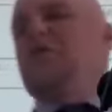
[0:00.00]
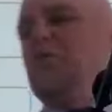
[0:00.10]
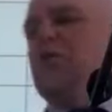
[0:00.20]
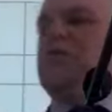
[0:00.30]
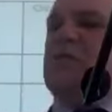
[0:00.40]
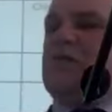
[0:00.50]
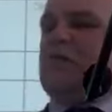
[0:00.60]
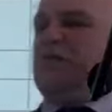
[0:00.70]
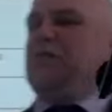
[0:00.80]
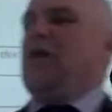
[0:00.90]
it worse, but
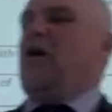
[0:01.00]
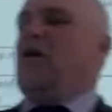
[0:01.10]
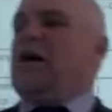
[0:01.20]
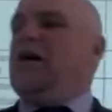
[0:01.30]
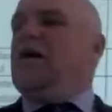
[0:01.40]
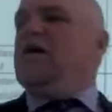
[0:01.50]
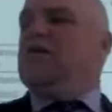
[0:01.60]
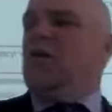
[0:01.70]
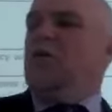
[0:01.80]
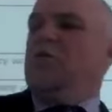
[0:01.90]
still. Okay,
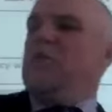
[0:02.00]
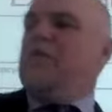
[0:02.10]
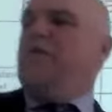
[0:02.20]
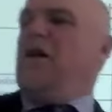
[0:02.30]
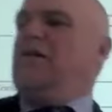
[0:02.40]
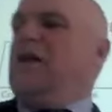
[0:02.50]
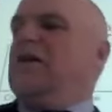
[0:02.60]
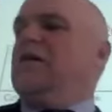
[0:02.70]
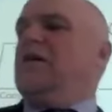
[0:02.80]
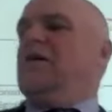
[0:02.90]
so we find
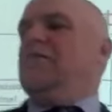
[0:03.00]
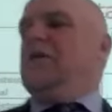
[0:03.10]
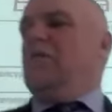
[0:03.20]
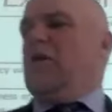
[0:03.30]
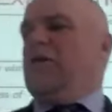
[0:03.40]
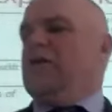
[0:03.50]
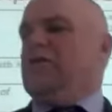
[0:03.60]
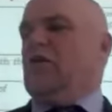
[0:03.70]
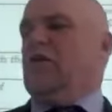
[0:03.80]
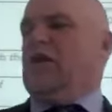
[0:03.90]
that in one of the
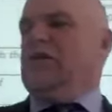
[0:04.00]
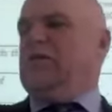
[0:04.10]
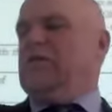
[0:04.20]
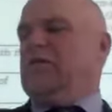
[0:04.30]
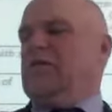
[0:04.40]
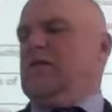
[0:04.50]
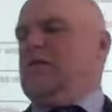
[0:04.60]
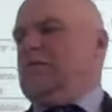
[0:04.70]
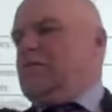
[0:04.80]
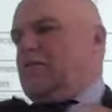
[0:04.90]
surveys
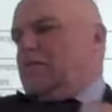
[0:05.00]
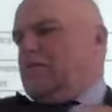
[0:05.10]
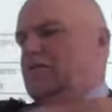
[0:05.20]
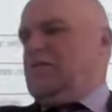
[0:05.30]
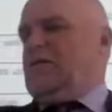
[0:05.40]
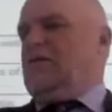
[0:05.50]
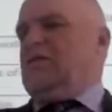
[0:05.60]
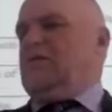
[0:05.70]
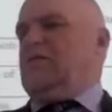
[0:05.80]
here,